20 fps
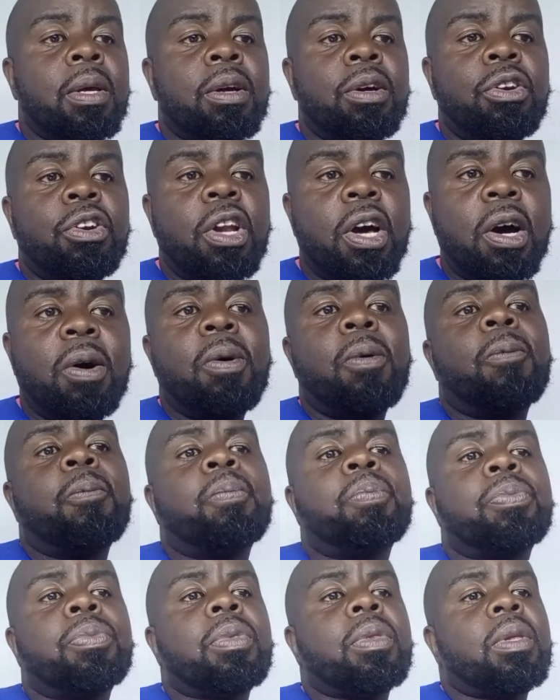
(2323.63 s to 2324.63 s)

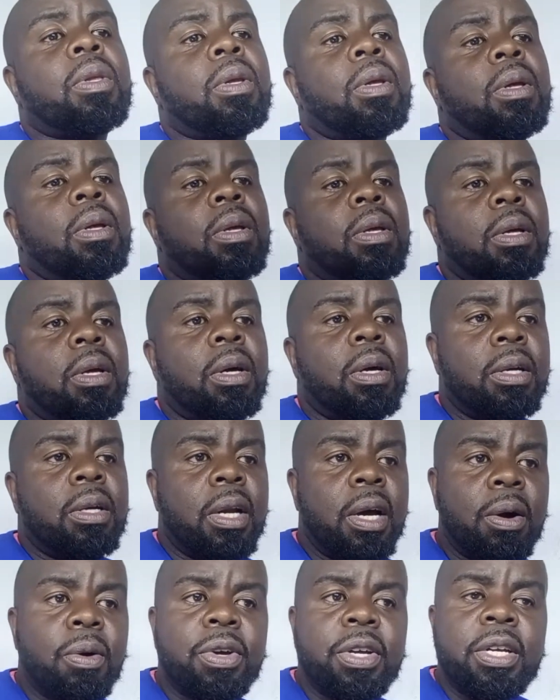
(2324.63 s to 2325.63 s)

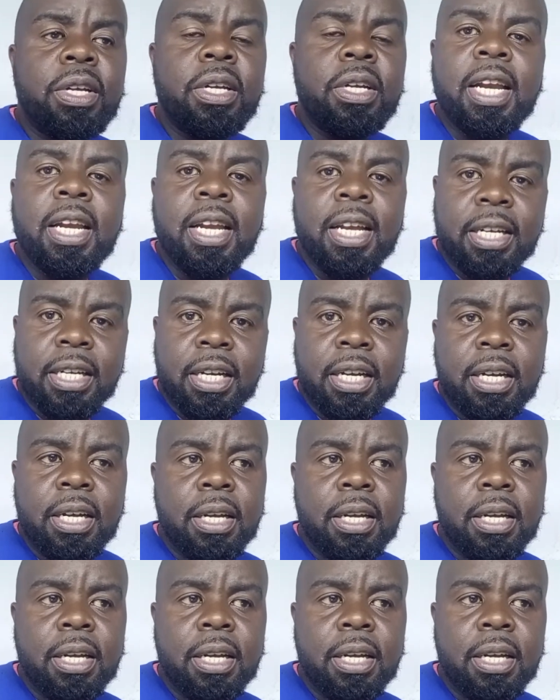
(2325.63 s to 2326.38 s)
Now in dilated,